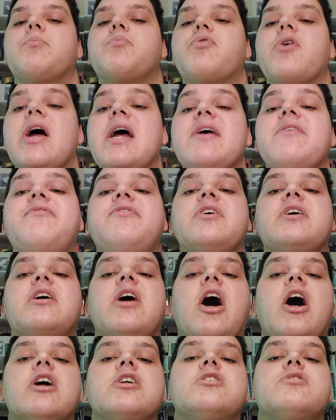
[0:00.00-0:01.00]
Pray for
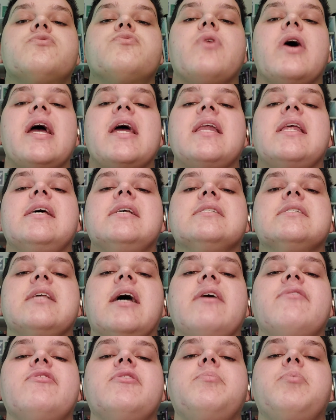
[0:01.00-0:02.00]
God to rain his
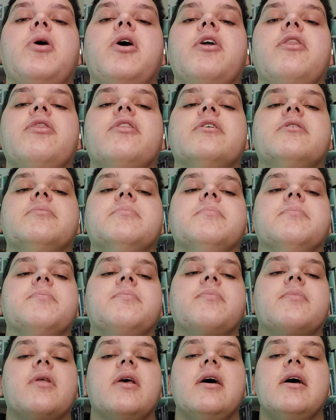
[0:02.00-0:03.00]
love upon them
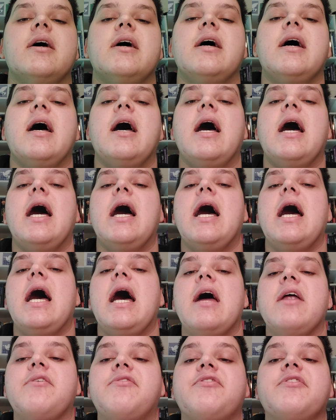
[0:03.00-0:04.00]

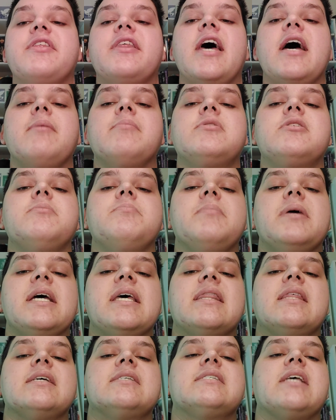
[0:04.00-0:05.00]
and for them to
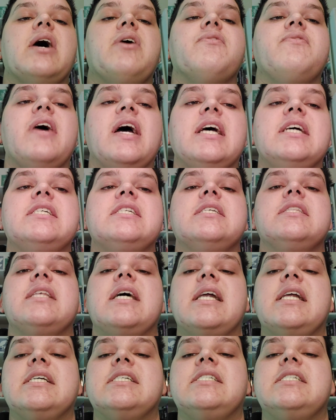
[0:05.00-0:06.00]
meet the salvation
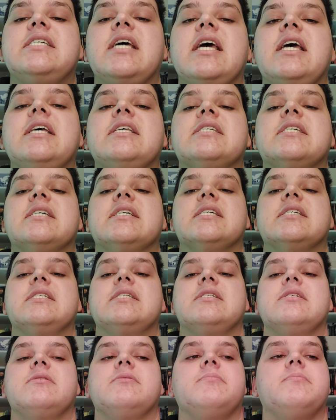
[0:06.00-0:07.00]
that is
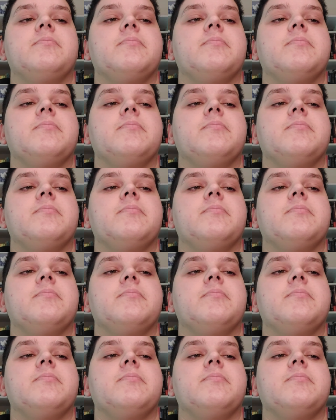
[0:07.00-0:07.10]
Jesus.